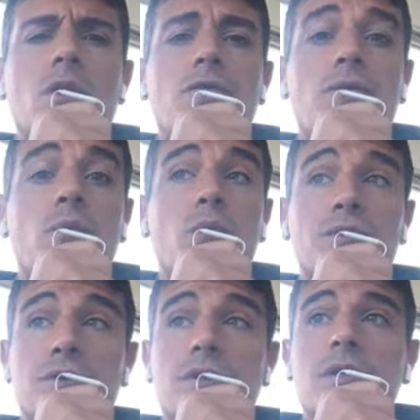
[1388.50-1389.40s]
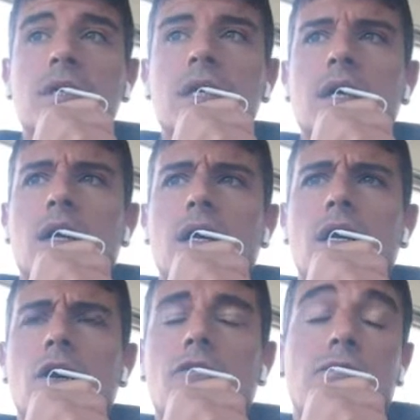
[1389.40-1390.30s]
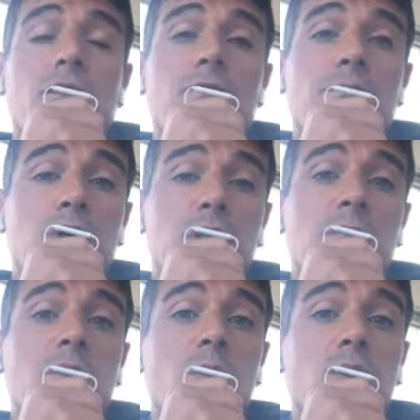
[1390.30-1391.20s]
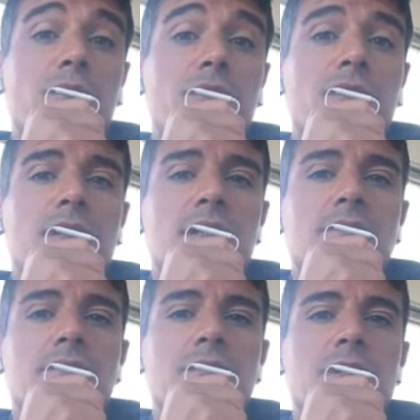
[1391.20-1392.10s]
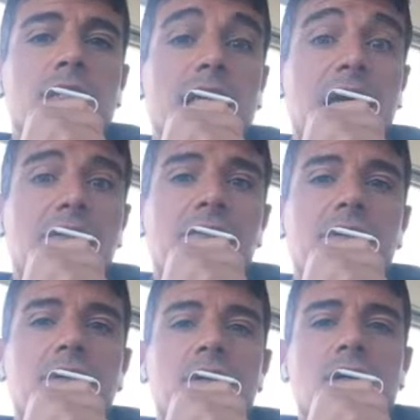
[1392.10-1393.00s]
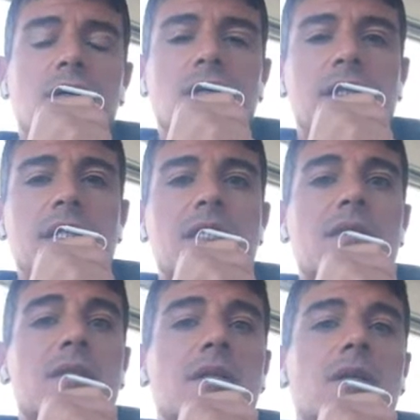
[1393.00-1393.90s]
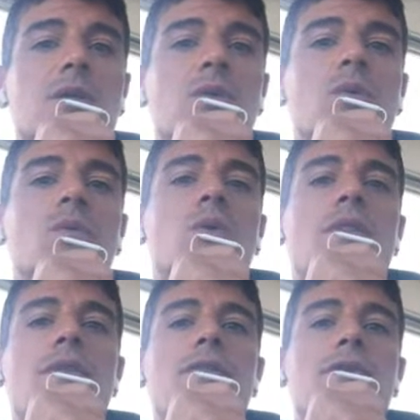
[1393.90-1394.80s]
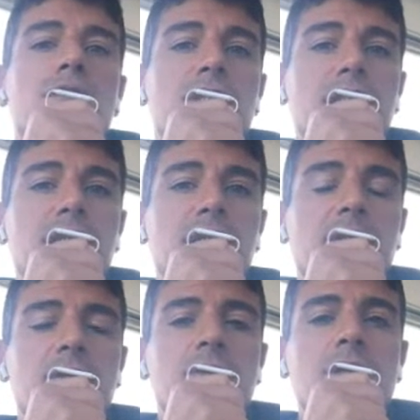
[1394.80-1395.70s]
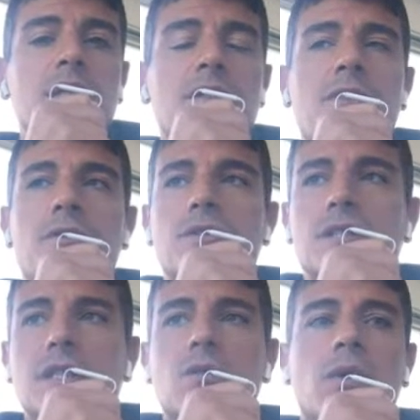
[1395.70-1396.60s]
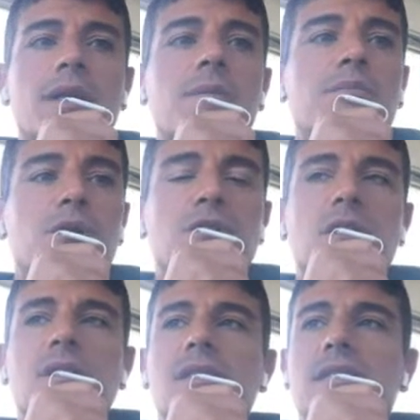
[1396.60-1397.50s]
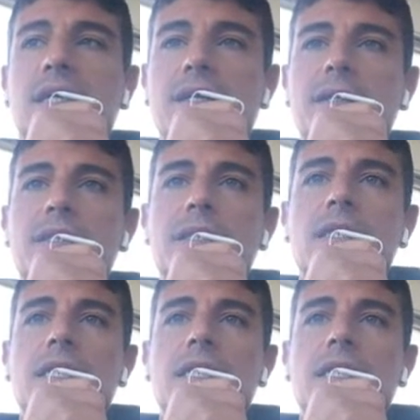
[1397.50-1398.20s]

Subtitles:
of water, of potable water saved since 2013. So 2013 when the project started.